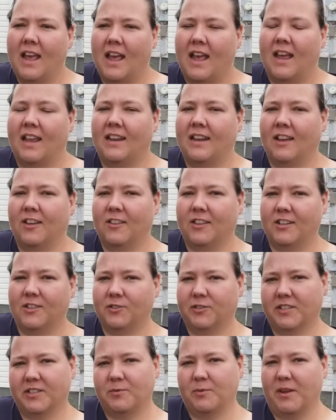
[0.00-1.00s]
And now they
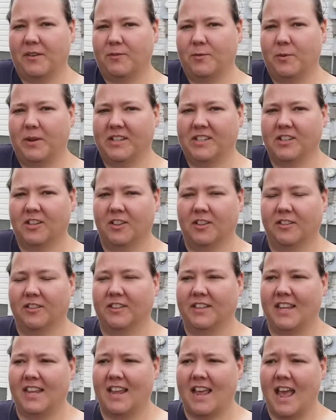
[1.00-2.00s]
told us we have to wait till
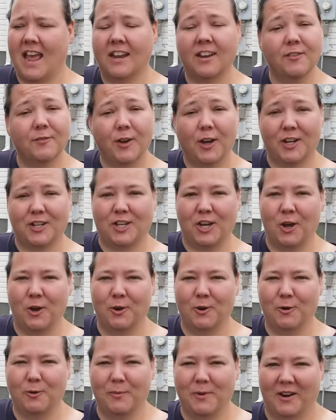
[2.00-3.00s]
the end of
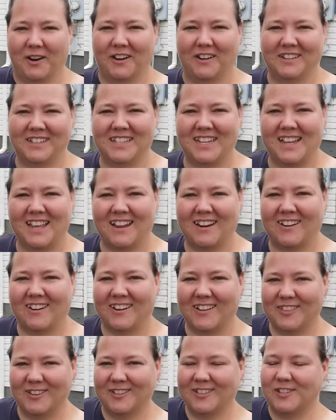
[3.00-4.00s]
October to get our
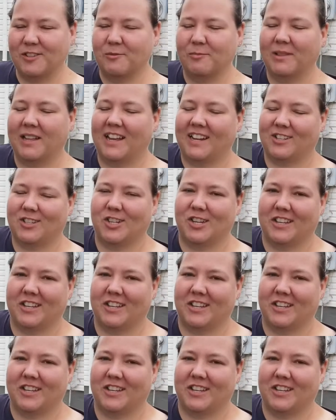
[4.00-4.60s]
other two black